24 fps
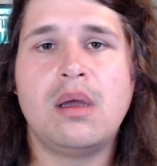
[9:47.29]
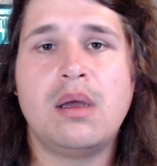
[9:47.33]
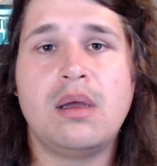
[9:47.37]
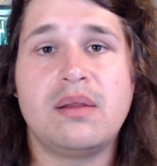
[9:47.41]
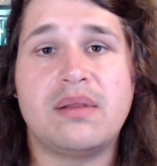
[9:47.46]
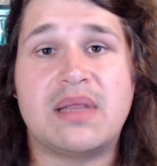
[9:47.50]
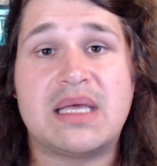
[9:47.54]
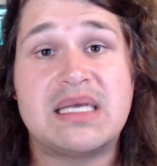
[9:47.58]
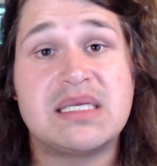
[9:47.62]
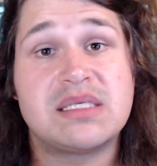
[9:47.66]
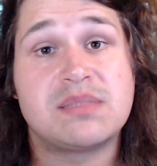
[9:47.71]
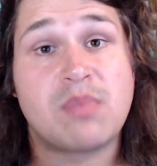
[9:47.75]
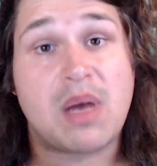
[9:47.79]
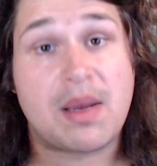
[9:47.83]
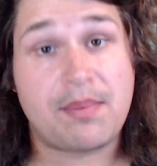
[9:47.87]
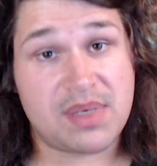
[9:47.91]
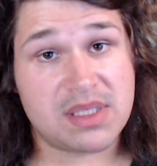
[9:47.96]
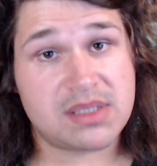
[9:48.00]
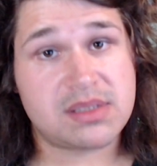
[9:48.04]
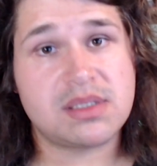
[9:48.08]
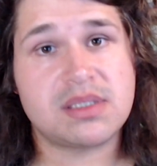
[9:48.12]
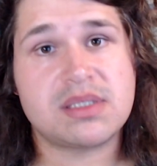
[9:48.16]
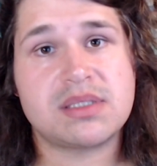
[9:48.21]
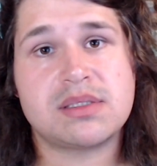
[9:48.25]
There's my
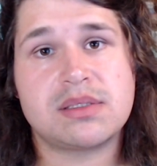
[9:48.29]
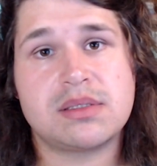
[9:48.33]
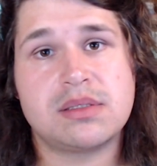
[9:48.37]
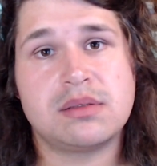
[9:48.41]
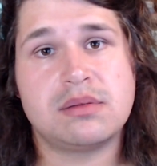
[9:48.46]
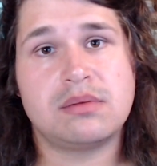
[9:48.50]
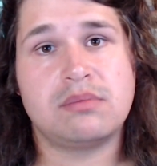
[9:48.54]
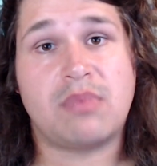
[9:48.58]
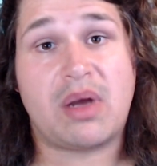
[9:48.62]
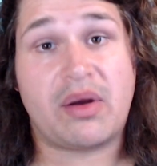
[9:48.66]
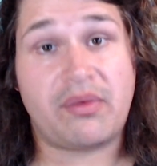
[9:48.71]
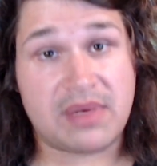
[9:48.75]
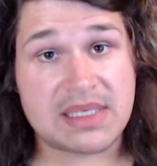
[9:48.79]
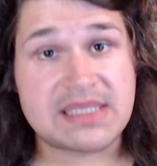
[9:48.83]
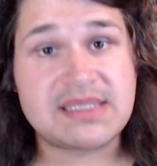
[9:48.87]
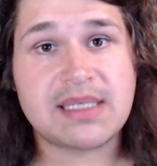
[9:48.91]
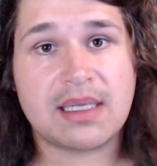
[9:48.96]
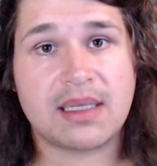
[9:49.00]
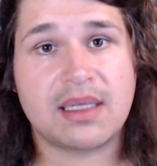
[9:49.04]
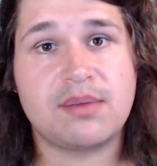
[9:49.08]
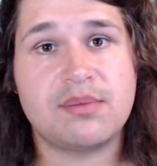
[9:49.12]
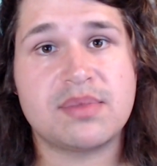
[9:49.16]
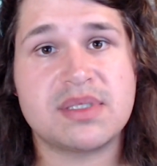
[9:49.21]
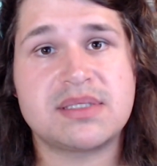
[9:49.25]
business, my
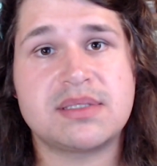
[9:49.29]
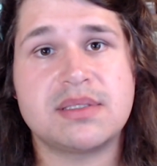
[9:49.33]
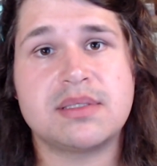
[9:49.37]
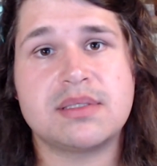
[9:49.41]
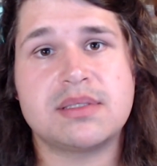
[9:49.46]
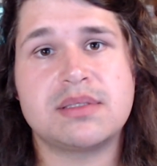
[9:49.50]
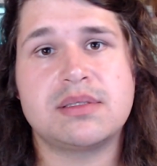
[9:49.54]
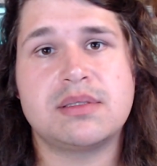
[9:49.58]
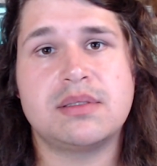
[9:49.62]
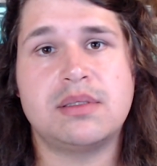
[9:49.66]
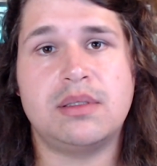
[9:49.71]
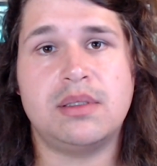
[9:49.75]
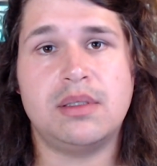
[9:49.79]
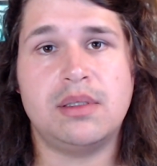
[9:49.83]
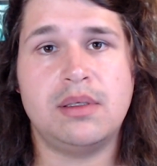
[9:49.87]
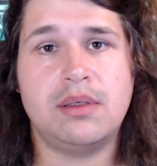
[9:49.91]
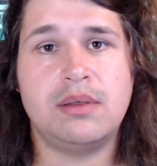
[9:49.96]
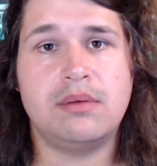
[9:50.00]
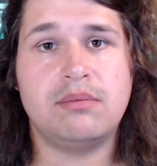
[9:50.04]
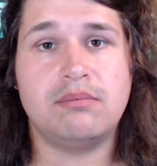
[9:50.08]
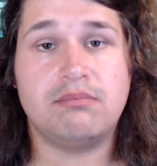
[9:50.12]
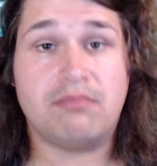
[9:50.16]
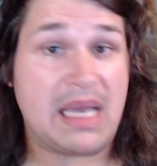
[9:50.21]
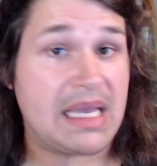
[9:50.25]
reselling business,
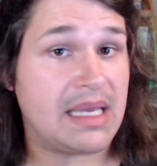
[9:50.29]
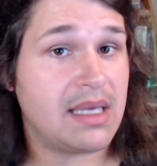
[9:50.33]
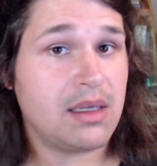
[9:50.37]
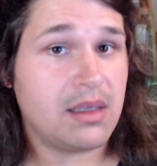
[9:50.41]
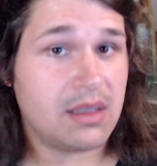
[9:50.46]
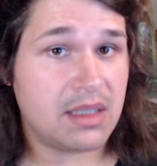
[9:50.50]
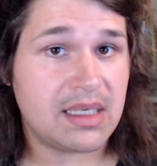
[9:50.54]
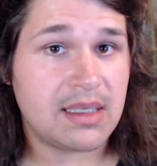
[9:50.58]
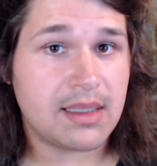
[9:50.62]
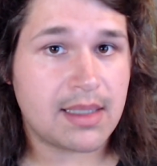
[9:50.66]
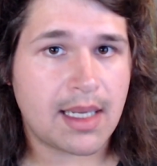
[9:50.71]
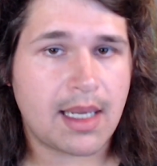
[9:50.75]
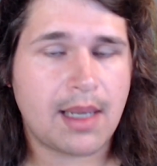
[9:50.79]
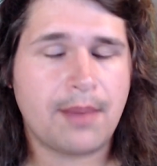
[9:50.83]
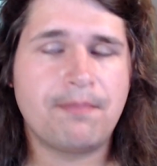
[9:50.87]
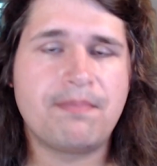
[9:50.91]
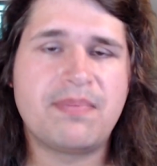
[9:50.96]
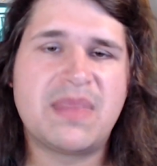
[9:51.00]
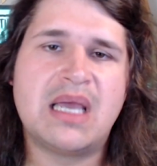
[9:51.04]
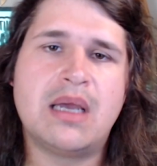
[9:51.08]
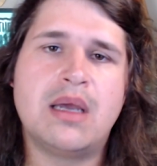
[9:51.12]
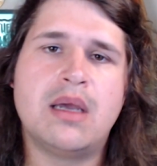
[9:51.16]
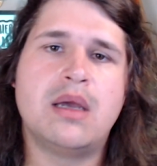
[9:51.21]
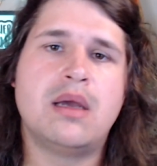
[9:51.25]
making an income,
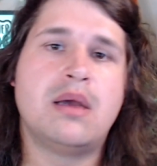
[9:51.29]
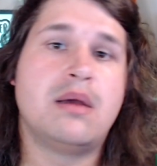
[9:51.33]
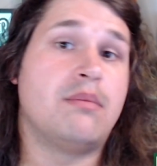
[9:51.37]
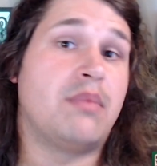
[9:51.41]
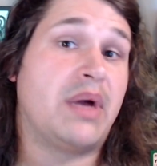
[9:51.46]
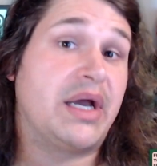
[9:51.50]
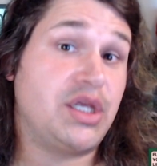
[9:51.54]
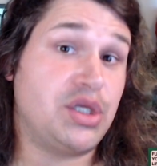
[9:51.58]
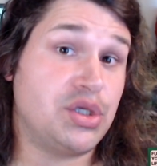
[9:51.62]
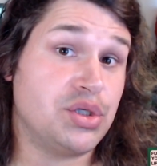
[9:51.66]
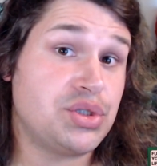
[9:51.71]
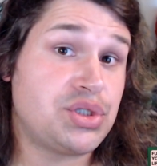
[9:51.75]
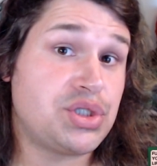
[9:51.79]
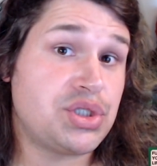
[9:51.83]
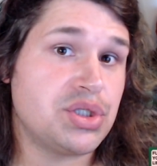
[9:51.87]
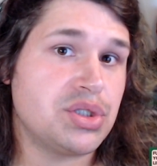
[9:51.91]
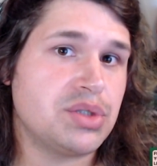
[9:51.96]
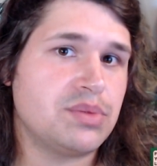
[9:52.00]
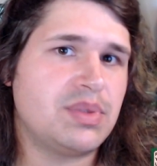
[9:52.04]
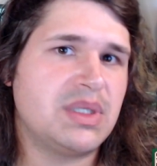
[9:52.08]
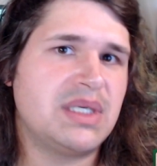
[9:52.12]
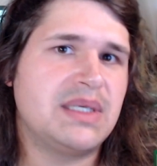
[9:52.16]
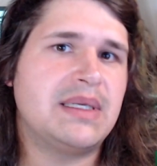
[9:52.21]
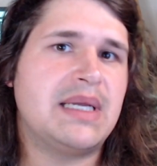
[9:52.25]
my
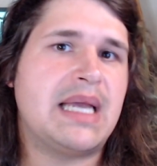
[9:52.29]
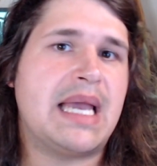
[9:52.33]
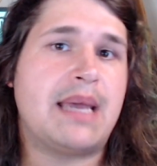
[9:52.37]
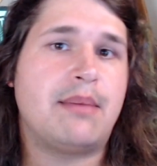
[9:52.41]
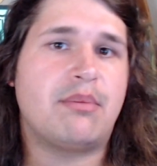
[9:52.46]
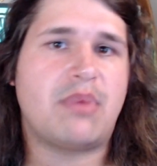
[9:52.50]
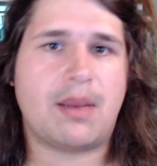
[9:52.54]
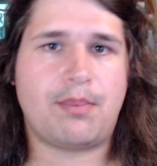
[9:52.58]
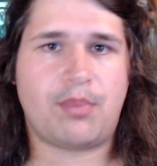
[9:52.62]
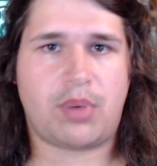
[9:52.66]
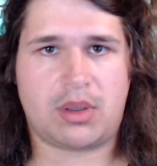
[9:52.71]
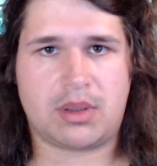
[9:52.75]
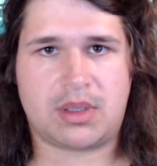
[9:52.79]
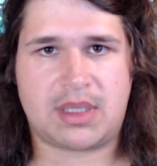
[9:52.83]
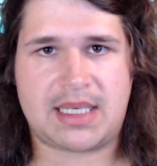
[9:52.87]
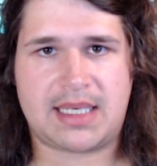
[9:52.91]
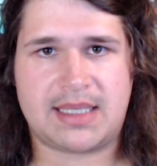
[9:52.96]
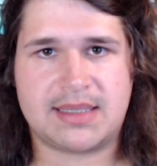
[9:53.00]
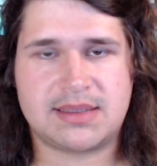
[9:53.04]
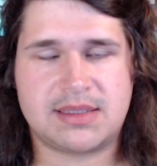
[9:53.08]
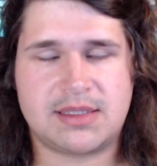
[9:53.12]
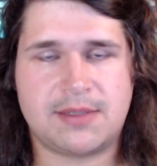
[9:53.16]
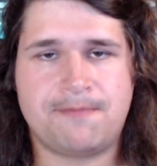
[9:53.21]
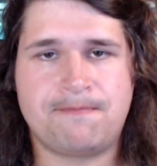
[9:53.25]
YouTube, and my
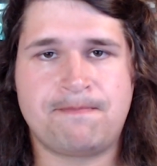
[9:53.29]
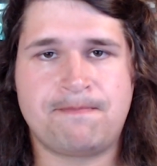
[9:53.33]
podcast.